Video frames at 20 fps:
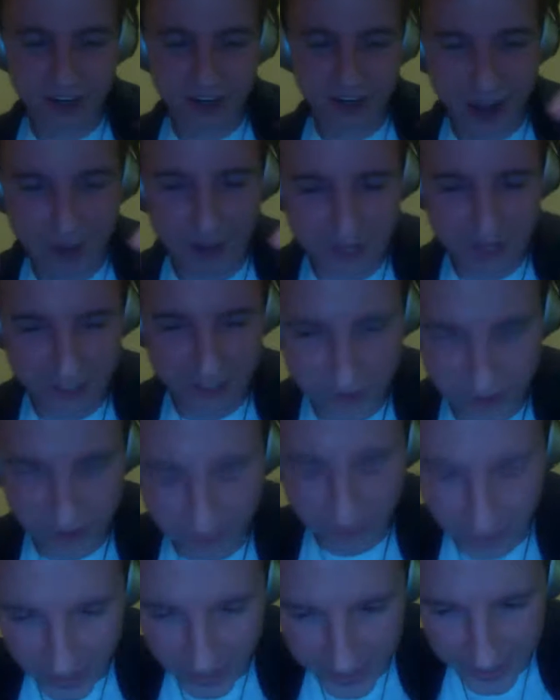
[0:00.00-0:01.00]
going to do it
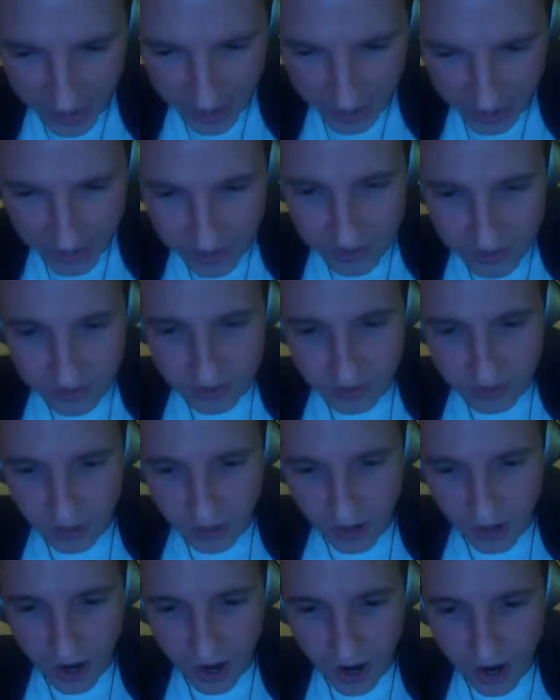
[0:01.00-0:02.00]
right now.
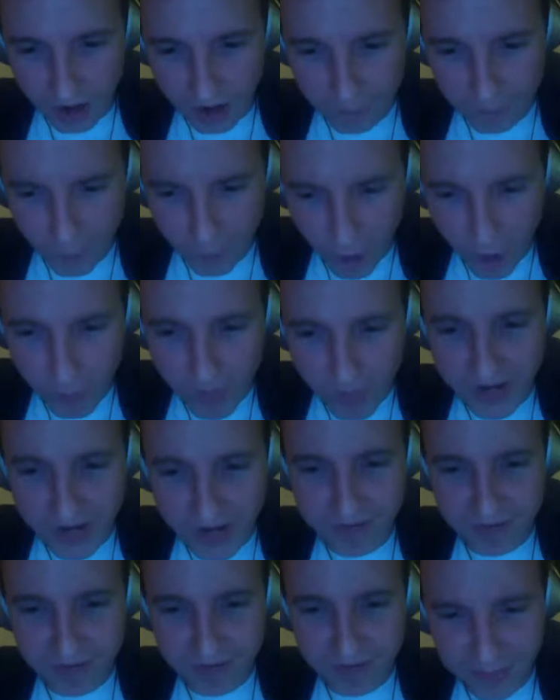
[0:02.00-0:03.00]

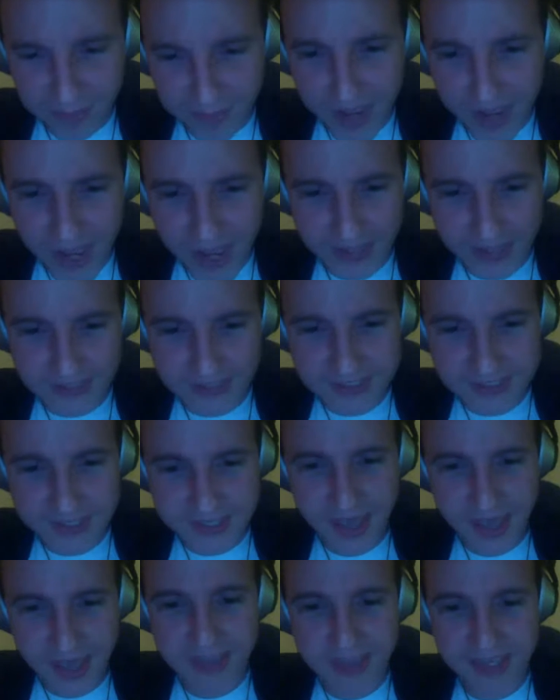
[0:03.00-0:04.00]
Roman for the men's.
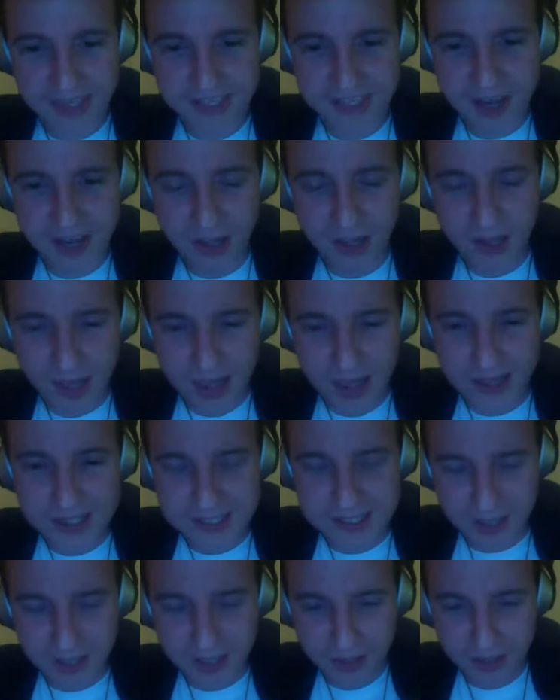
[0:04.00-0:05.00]
And he's going to last
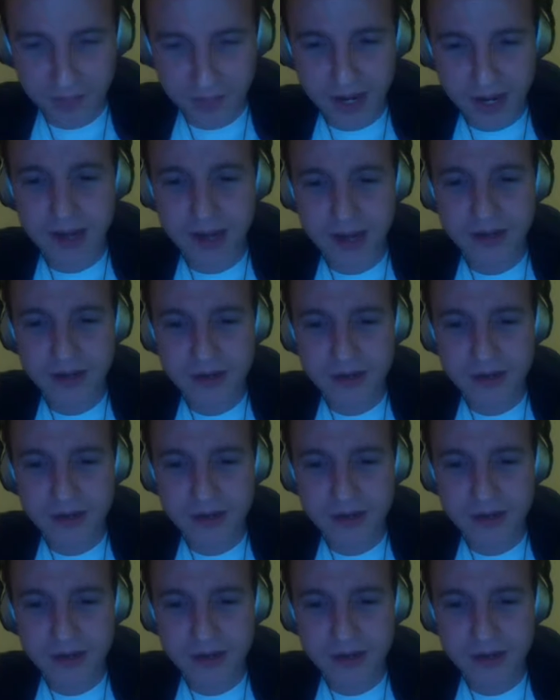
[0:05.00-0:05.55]
eliminate